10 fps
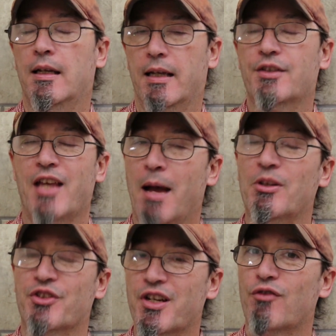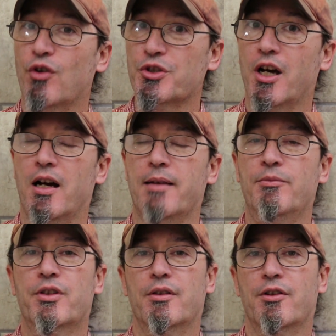It's happened several
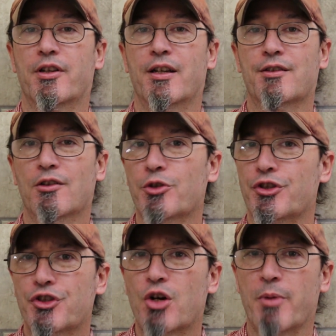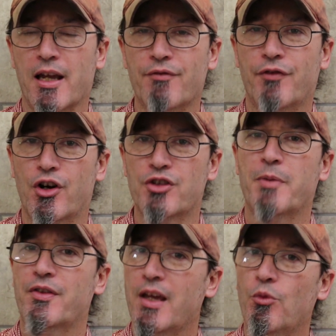times. Okay, it's a little disturbing at first,
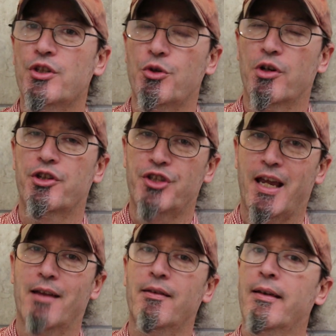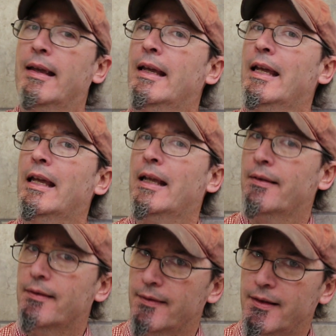but then once you understand
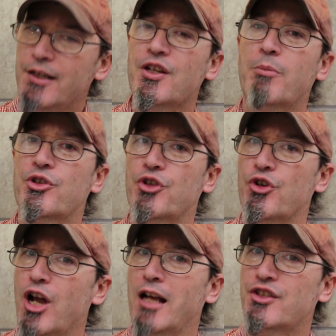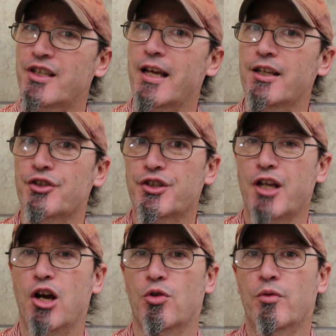these numbers are not set in
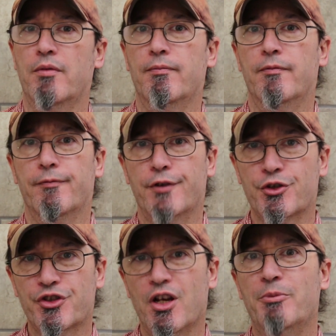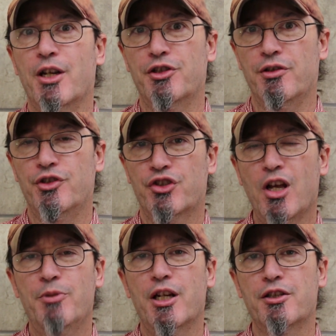stone, they're
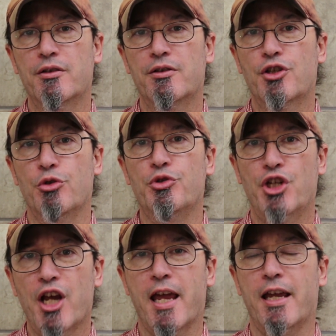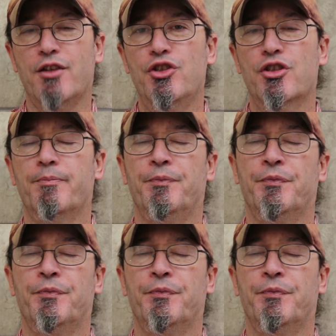subject to change.